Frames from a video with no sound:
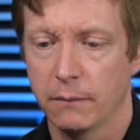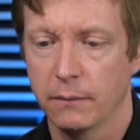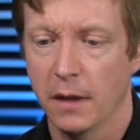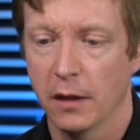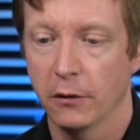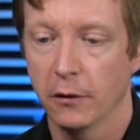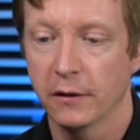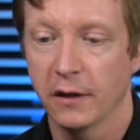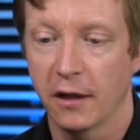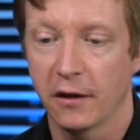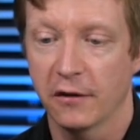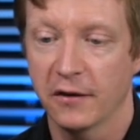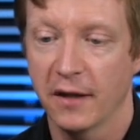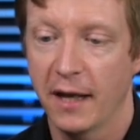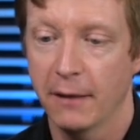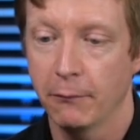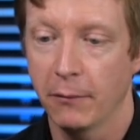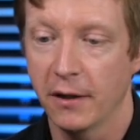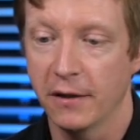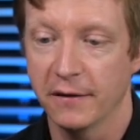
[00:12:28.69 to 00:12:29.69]
that look like
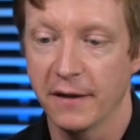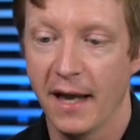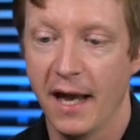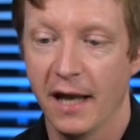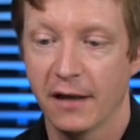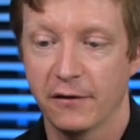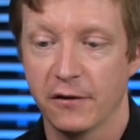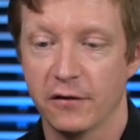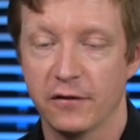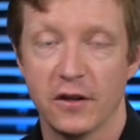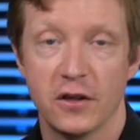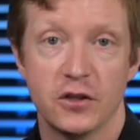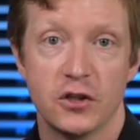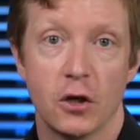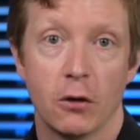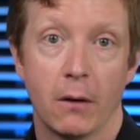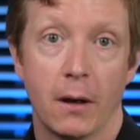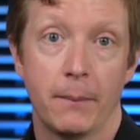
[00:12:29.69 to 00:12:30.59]
sideways S's that show